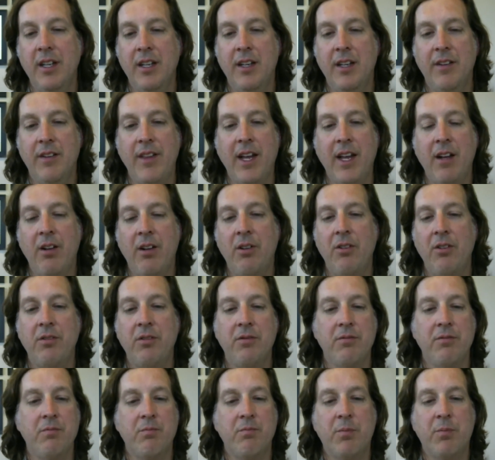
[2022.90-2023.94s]
That
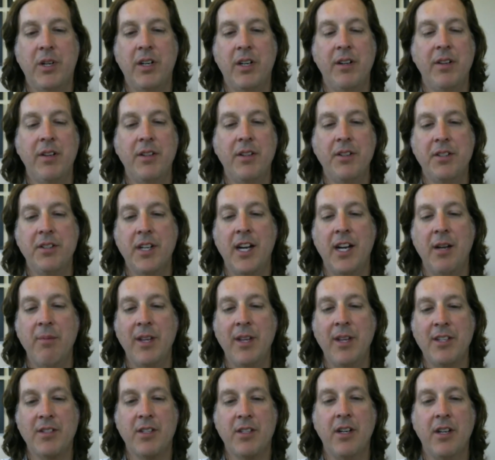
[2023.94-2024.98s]
whole part of the
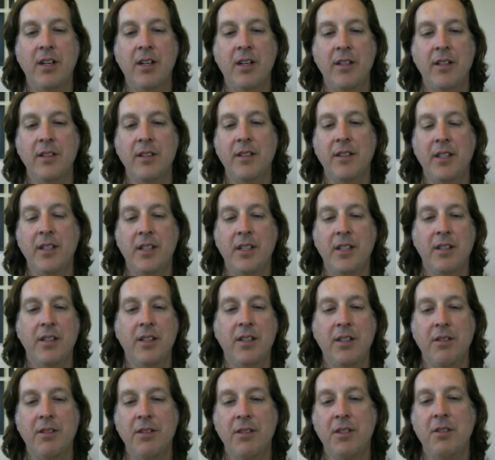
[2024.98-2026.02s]
job, that's gone.
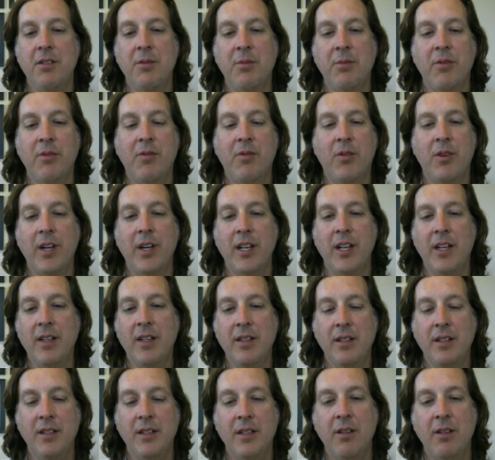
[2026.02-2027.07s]
You don't do it
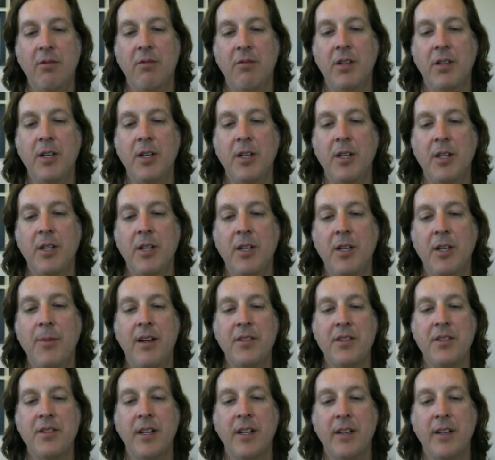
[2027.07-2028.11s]
beforehand, you don't worry about
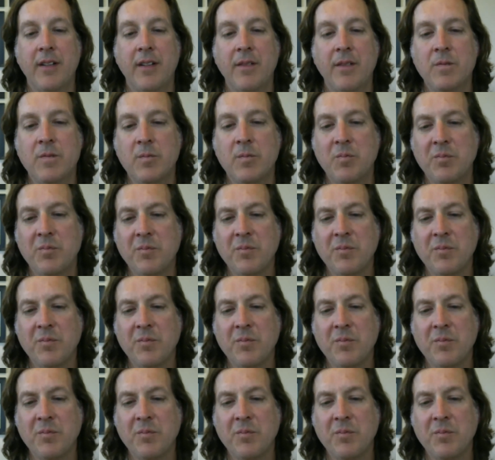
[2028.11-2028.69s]
it on site.